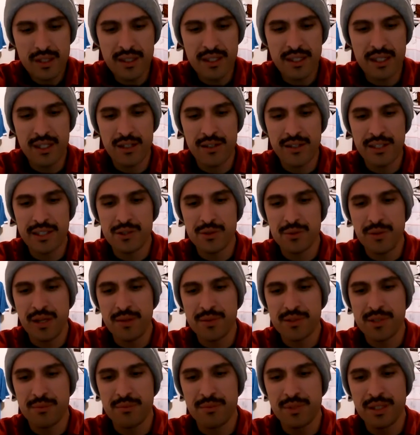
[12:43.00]
All right, so we have
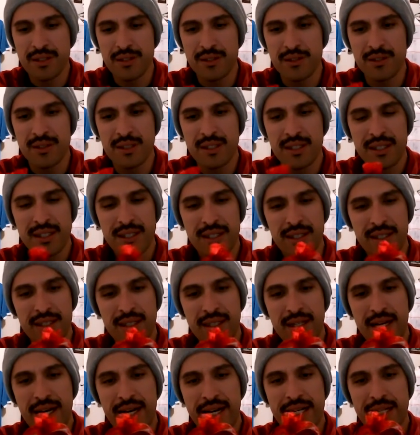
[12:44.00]
some little
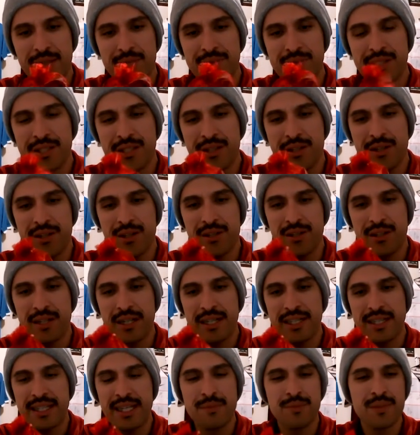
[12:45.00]
items here,
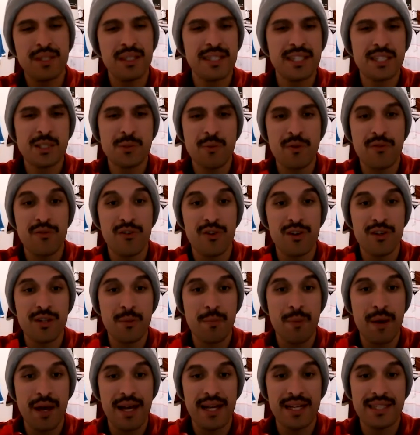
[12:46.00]
and they've done this before in the
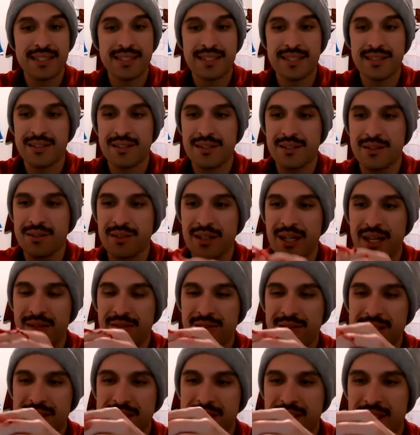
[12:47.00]
past. They'll have
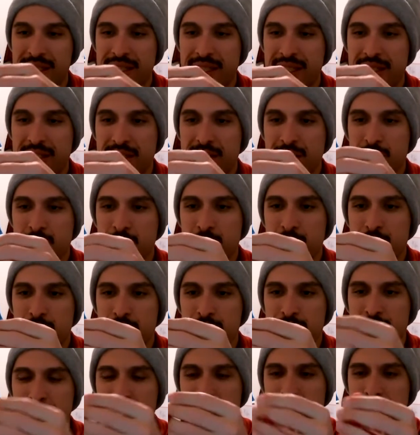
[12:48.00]
these
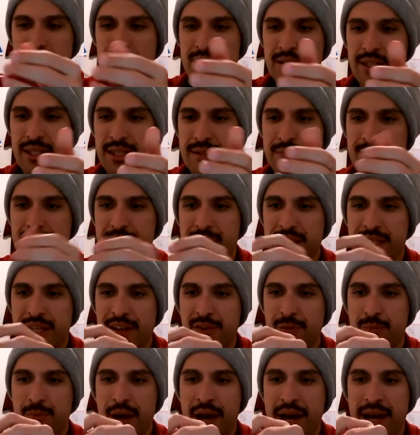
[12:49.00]
cool little
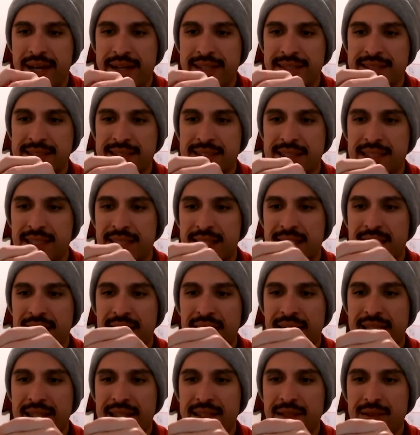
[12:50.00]
gift bags,
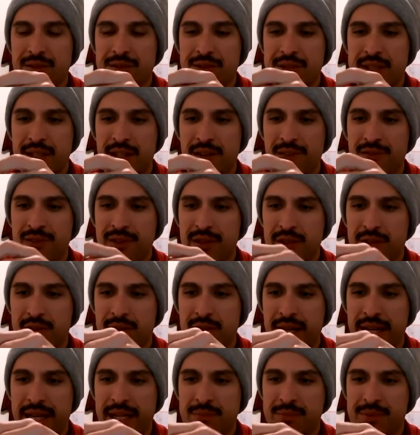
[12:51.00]
and they'll stuff little
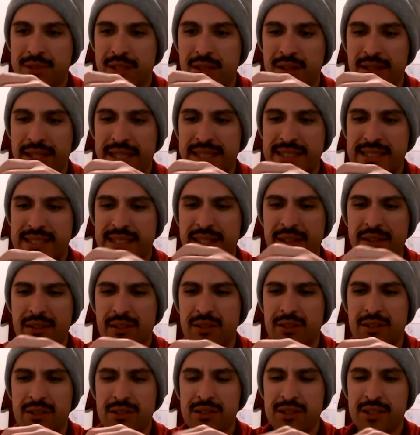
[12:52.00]
items there like
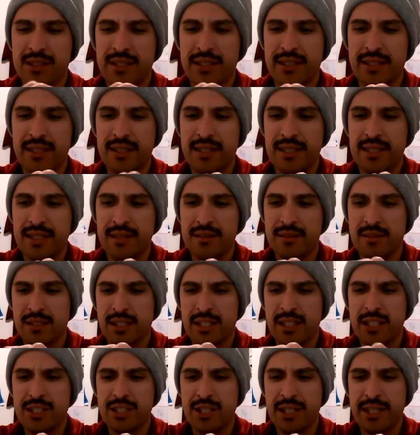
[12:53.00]
stickers and
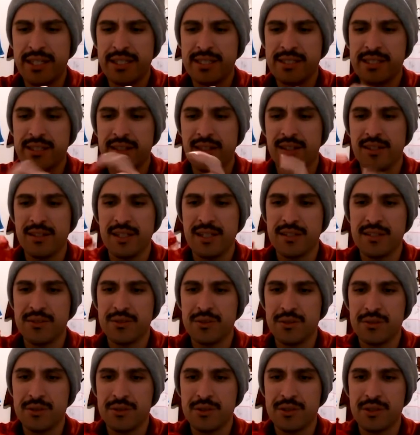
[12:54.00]
keychains and all that
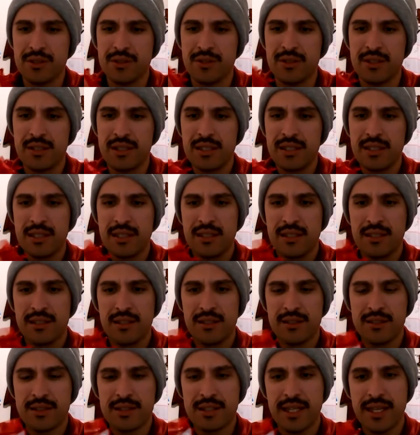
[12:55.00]
too. So
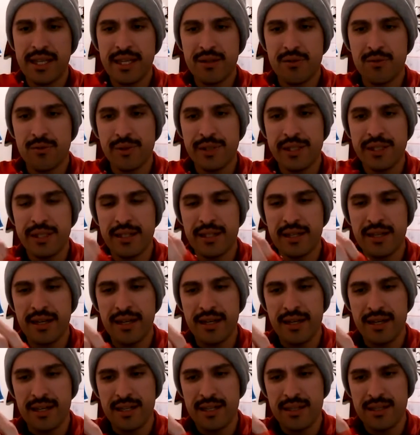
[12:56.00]
looks like we
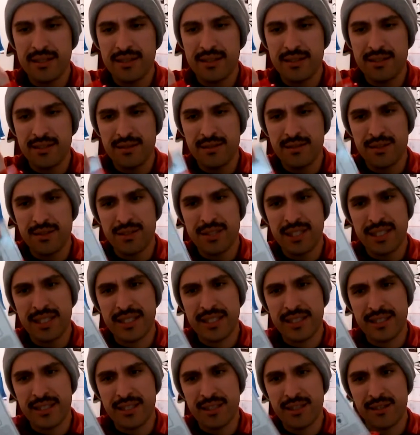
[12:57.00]
got, looks like
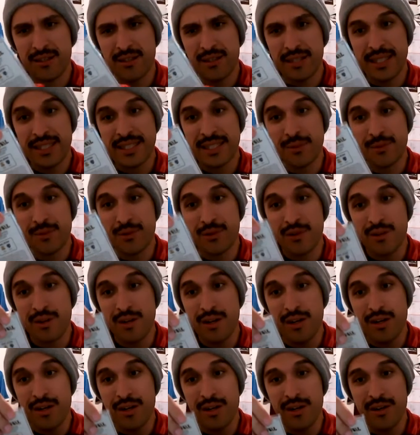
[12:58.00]
a collectible
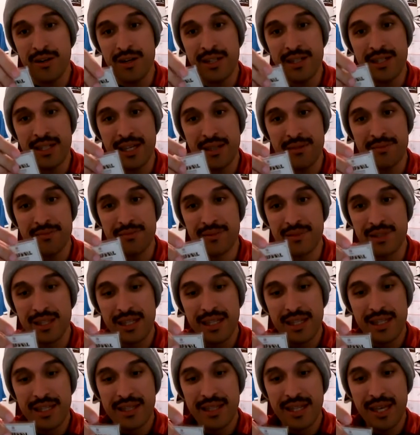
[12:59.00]
card. All right,
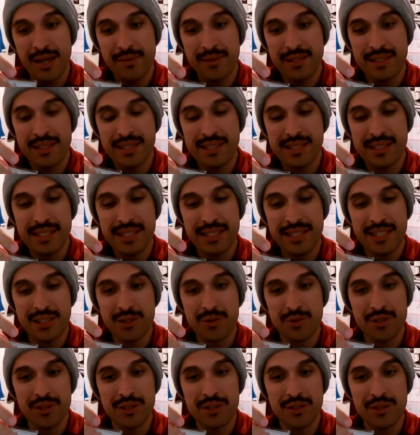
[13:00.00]
I haven't seen this
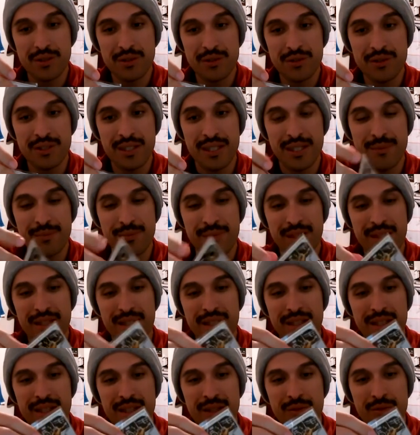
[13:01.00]
one too,
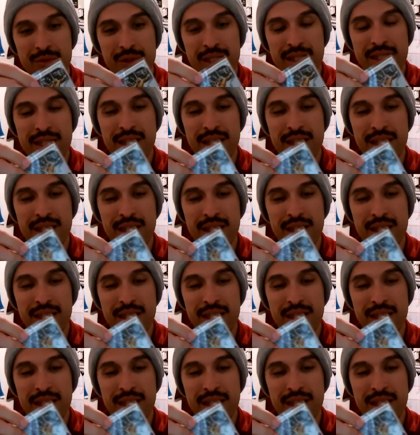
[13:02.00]
with